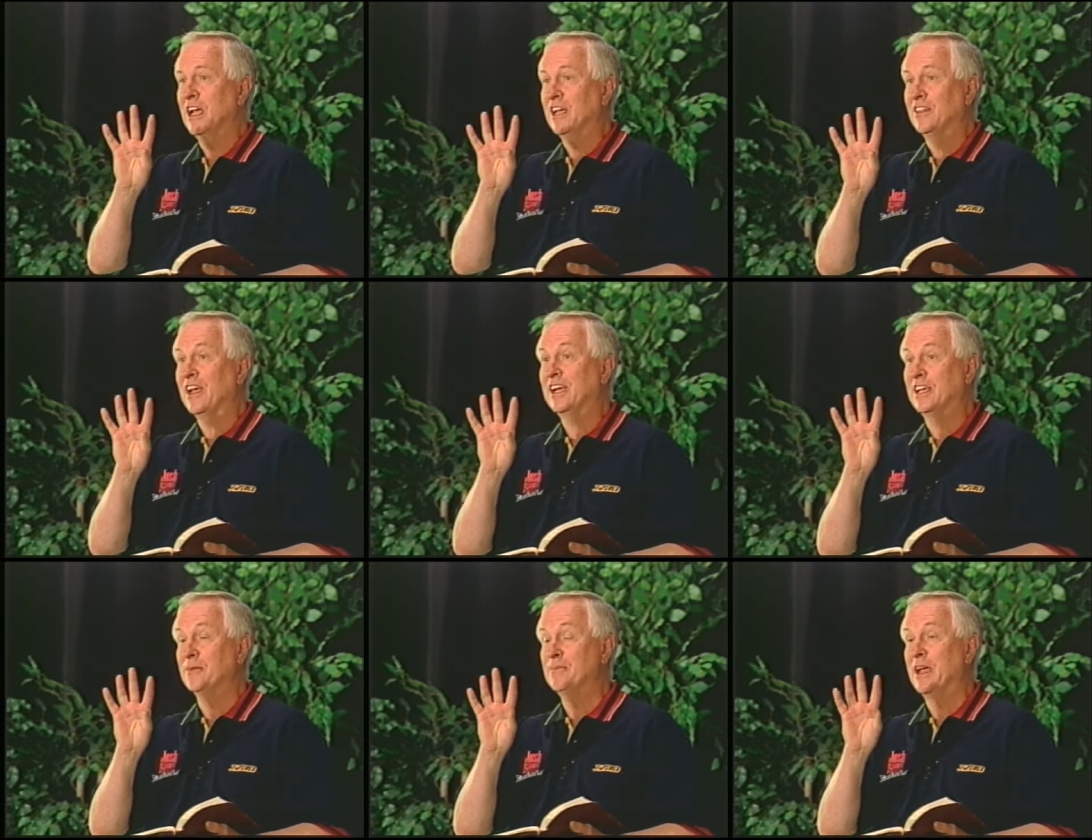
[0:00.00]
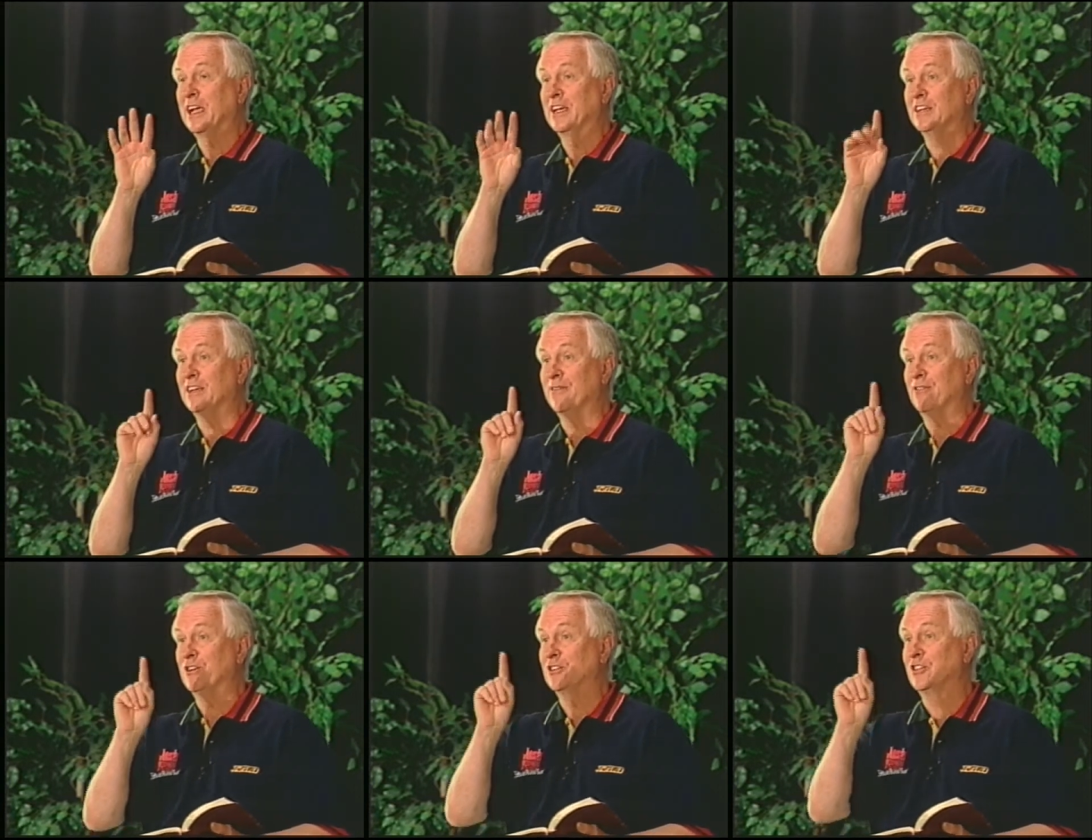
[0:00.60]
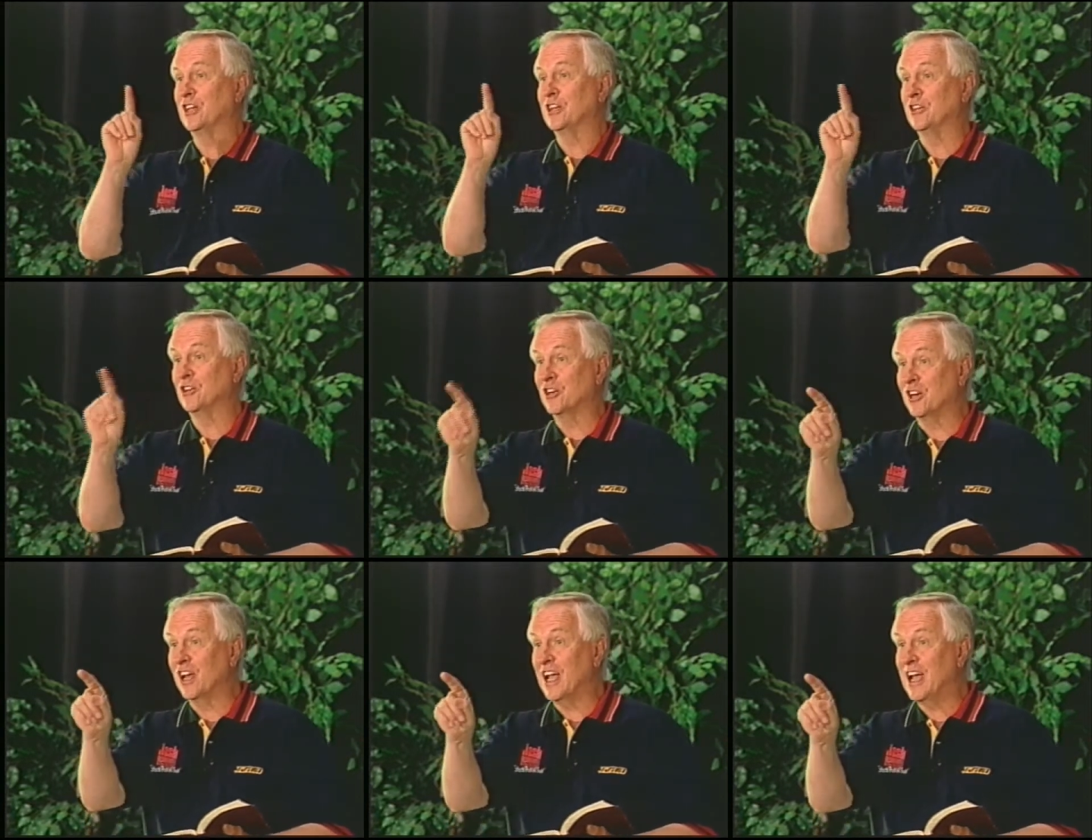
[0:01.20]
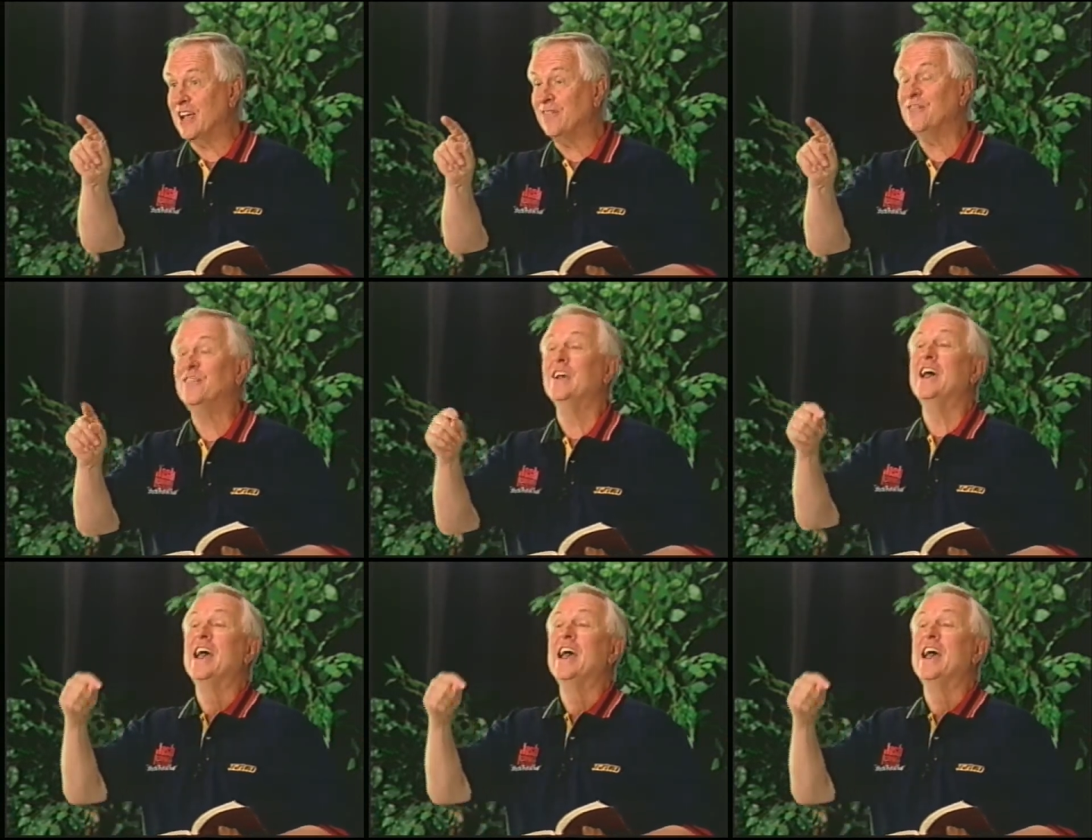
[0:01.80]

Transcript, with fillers: that can make a difference in your life